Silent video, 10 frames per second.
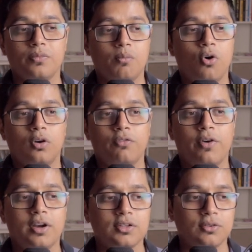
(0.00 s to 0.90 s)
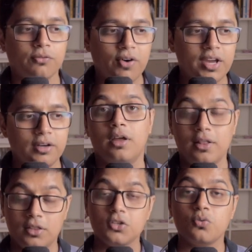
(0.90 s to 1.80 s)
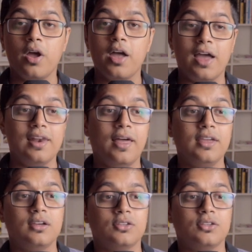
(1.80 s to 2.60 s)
module federation file and that's why i like